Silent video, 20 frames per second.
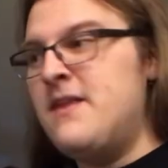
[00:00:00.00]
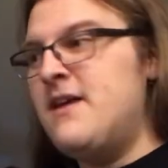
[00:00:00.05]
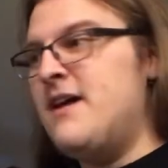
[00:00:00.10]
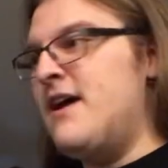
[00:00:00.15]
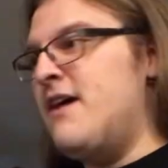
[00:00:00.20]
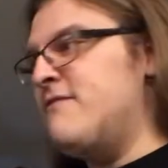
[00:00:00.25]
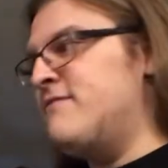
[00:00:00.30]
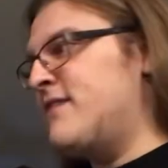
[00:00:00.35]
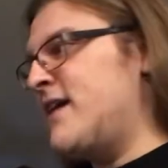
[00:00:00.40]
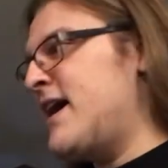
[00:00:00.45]

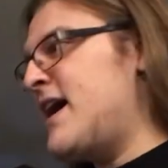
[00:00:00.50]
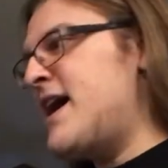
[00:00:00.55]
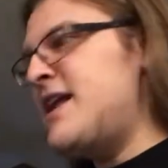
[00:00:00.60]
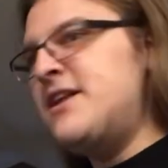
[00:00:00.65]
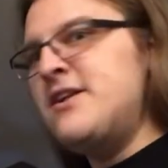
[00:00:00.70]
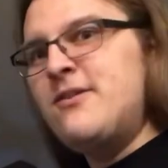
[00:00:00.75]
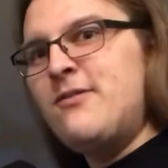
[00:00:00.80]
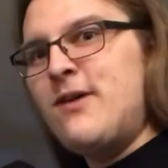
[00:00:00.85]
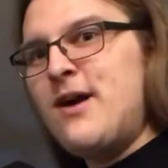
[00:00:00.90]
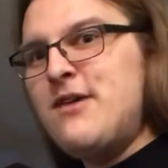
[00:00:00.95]
If I had
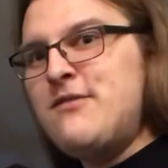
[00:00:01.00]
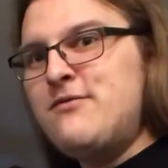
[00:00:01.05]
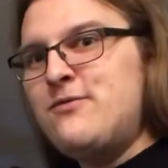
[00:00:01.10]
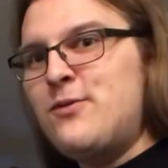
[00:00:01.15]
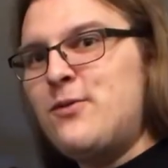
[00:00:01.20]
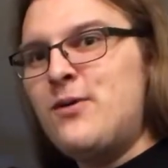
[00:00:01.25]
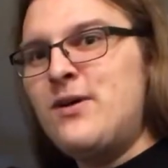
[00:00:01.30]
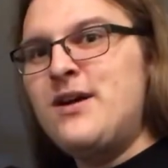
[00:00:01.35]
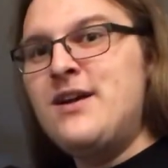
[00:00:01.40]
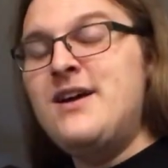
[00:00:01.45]
to grind
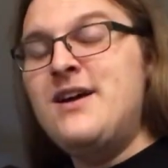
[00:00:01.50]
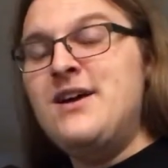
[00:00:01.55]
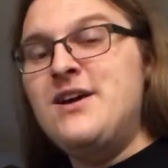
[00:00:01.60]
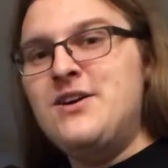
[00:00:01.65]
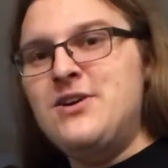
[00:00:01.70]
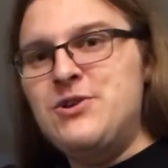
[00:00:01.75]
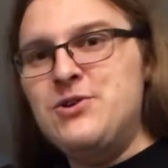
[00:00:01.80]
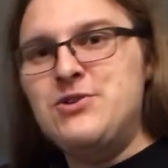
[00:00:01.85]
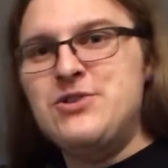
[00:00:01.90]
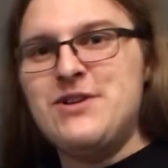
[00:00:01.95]
for it,
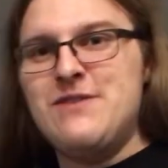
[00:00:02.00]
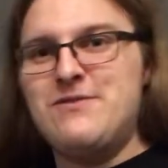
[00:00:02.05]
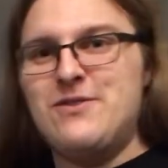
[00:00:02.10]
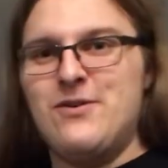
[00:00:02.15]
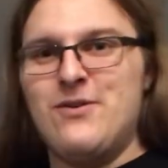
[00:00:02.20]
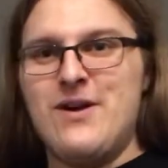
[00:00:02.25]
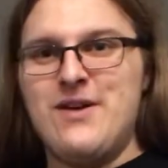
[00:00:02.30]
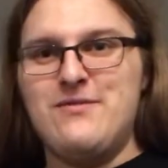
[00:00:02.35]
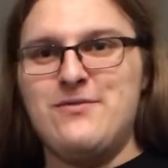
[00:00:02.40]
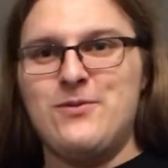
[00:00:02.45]
you should have to
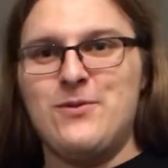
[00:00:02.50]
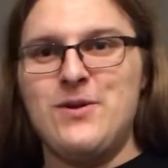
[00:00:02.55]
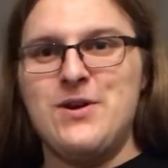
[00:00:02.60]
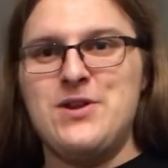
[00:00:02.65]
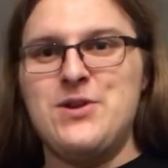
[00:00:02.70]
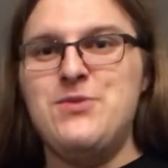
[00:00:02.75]
grind for it.